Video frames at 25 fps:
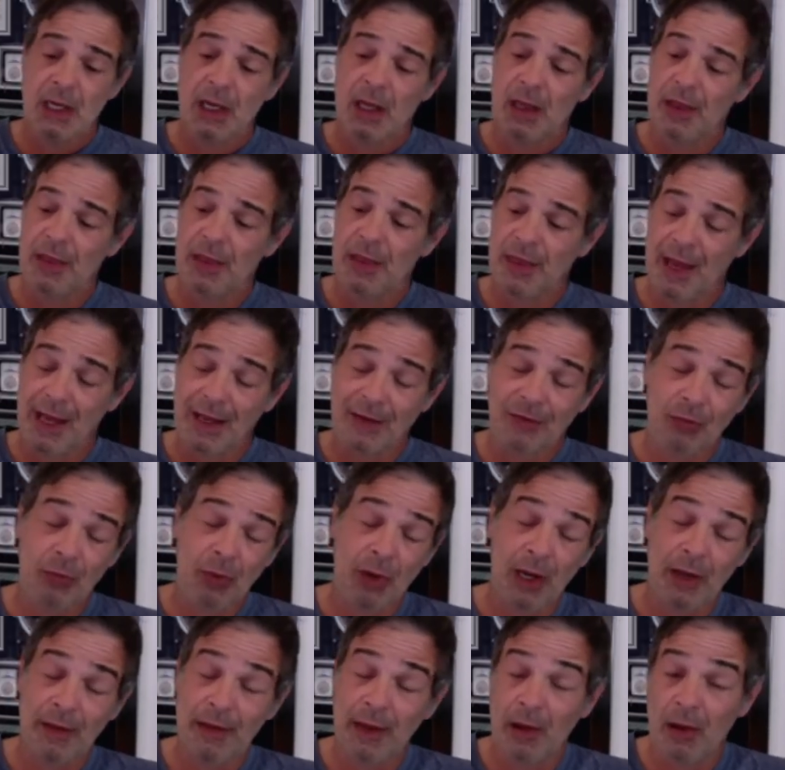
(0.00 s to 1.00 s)
That's
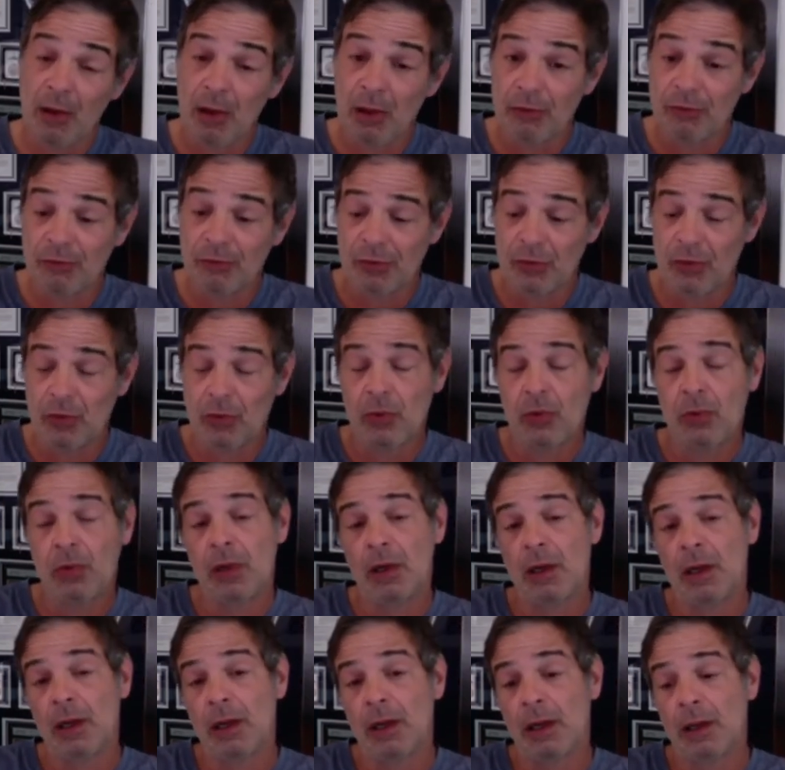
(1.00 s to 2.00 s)
why they
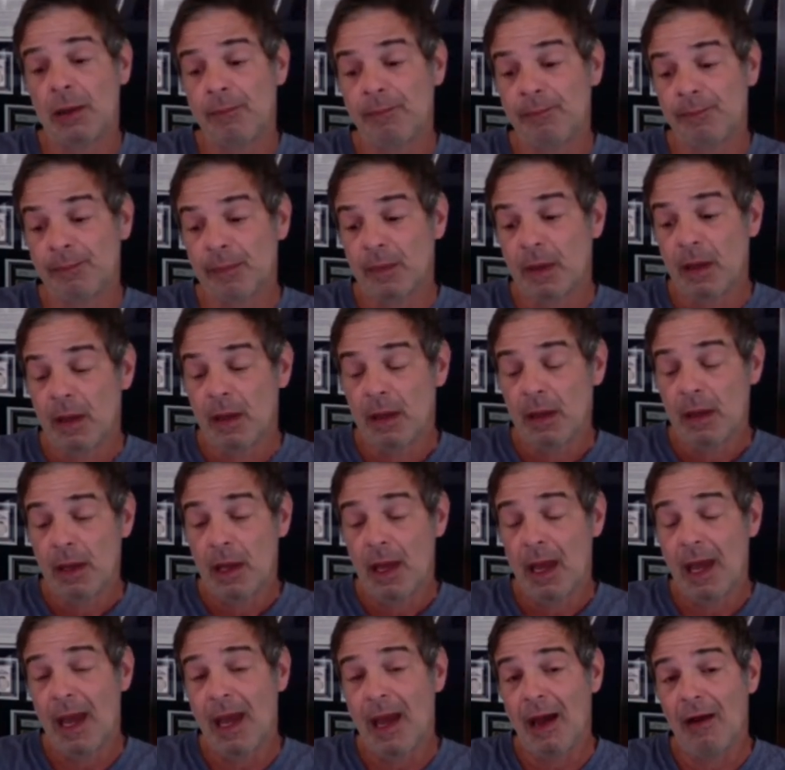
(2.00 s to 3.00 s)
also
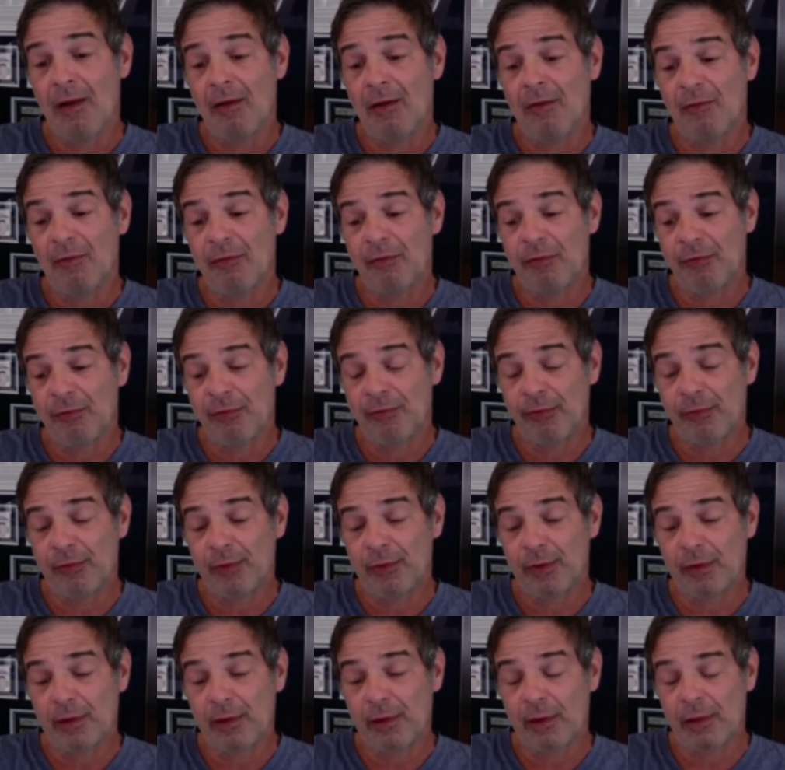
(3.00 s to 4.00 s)
have
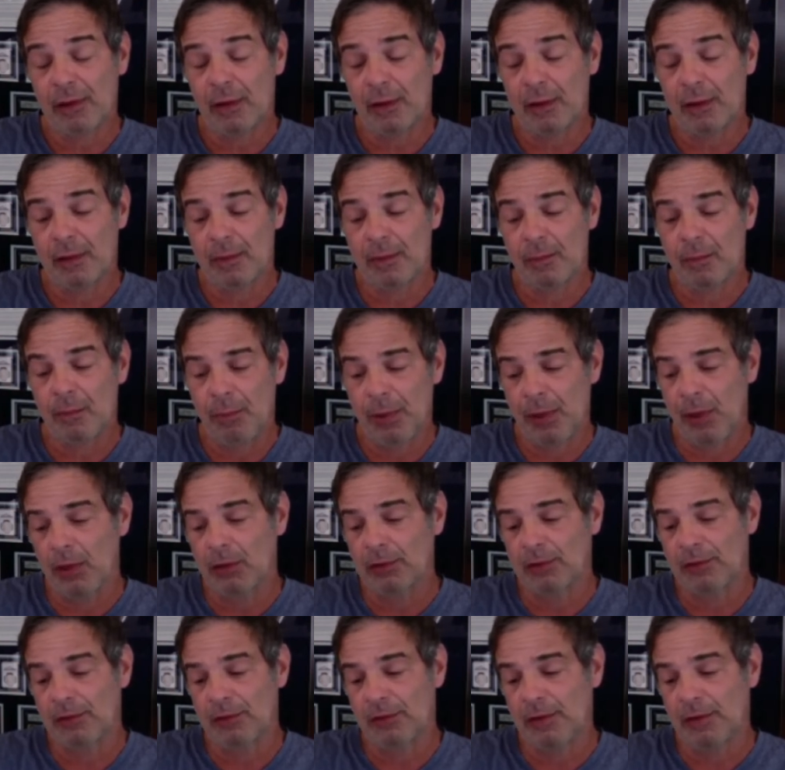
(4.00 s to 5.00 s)

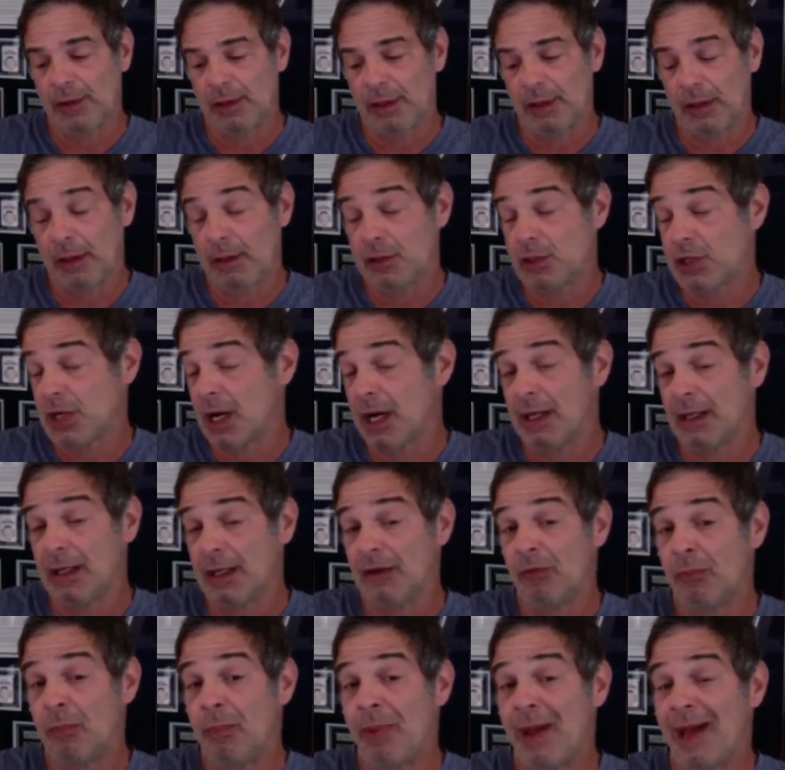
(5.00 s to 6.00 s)
built the
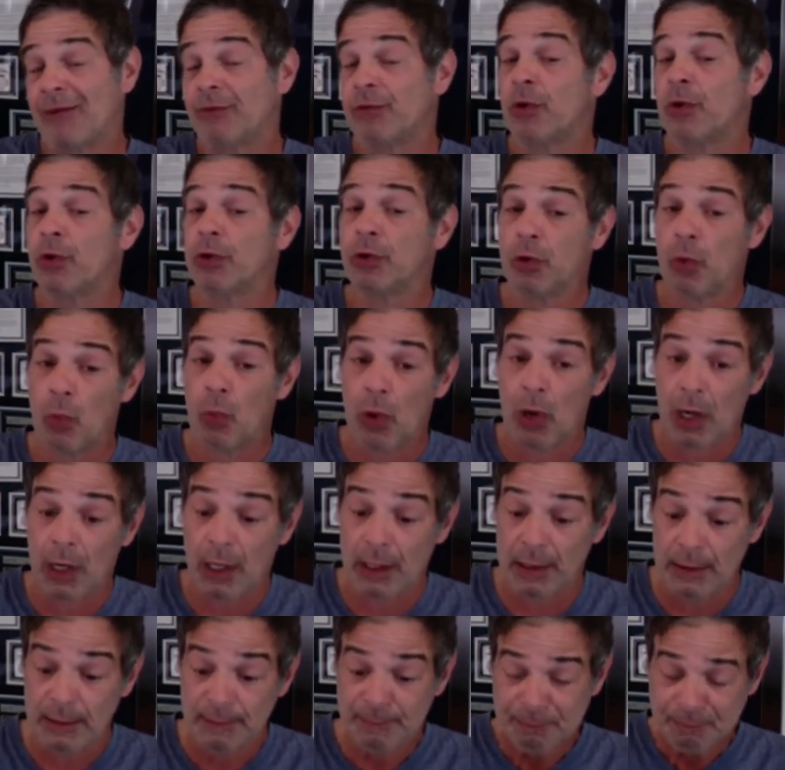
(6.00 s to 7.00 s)
Chinese petro
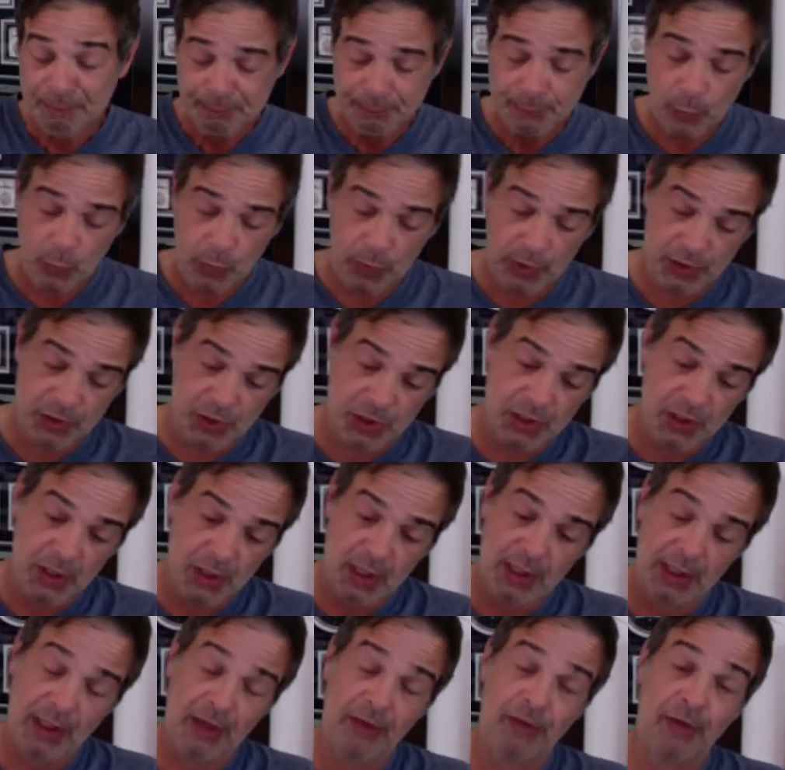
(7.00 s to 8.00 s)
yuan,
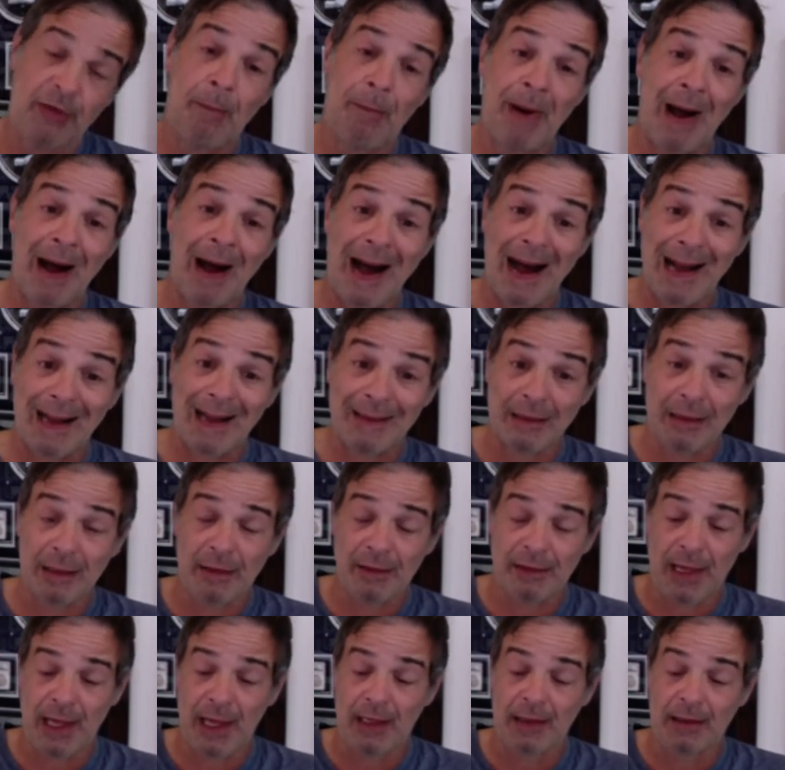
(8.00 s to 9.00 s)
which is a bond
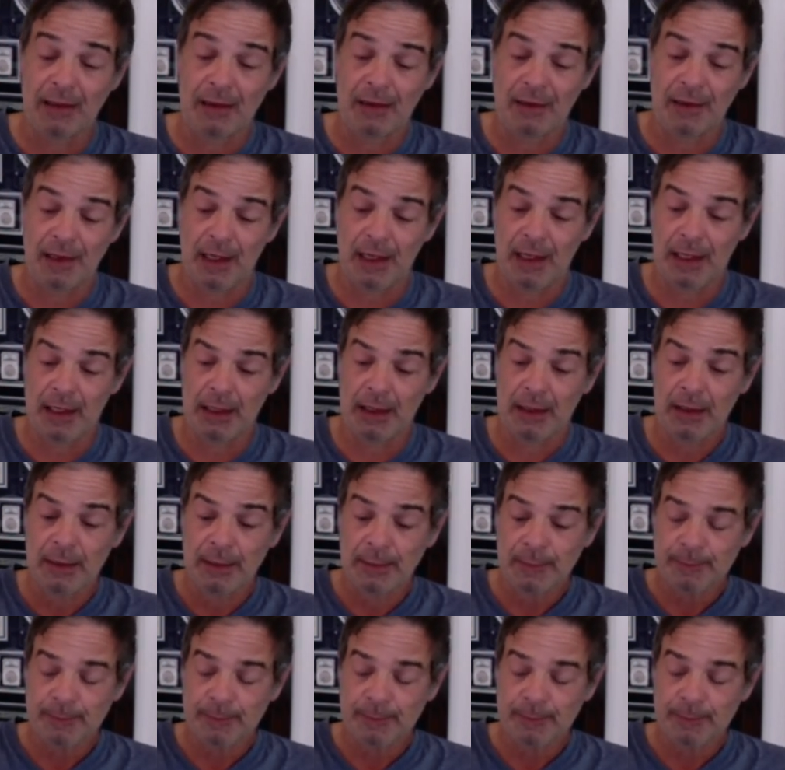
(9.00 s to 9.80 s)
that they